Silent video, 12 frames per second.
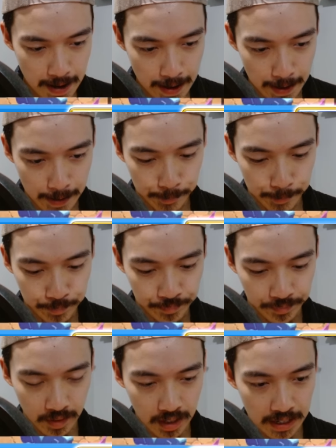
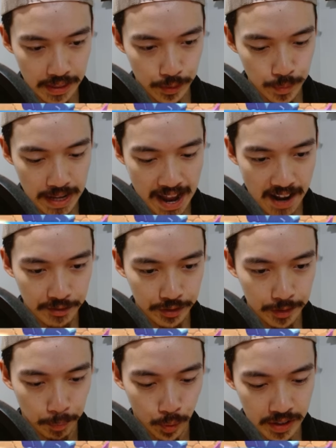And then we have
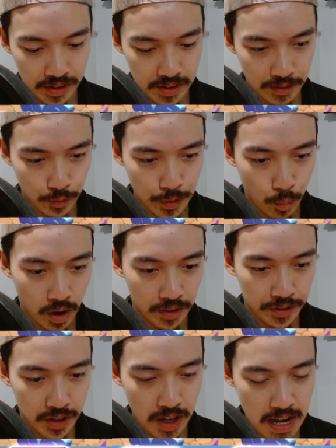the Prince if we
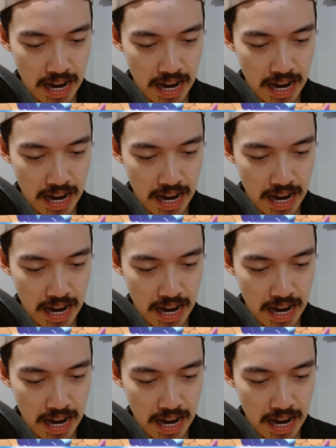want.